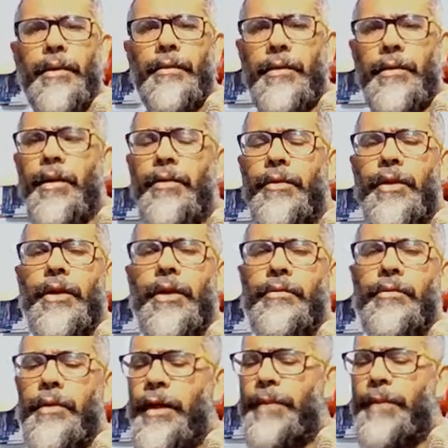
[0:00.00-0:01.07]

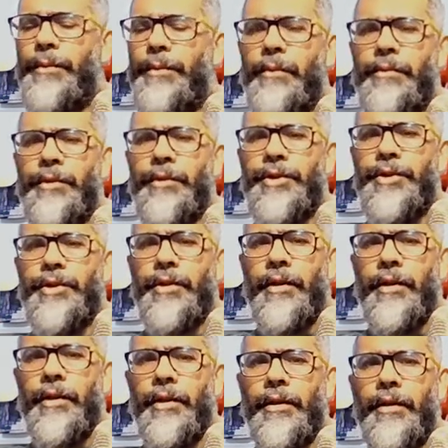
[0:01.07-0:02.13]
The light bulb just
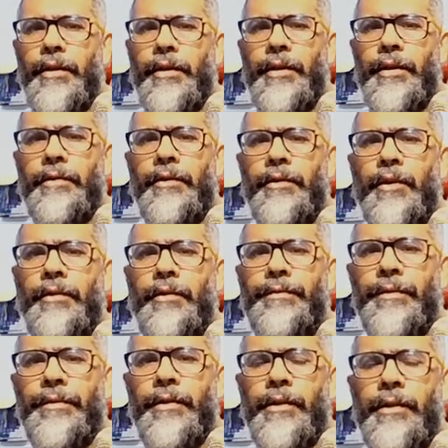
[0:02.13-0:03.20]
giving off
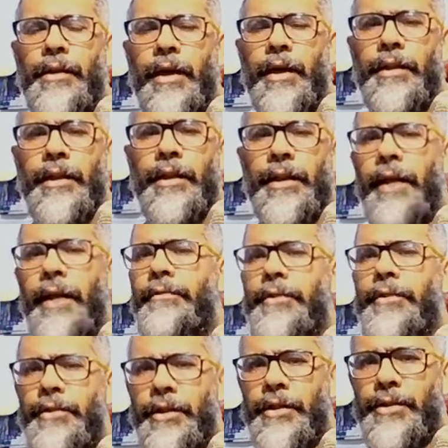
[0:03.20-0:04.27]
light in every
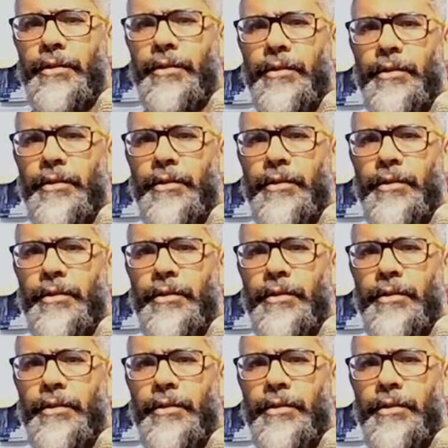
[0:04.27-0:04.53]
direction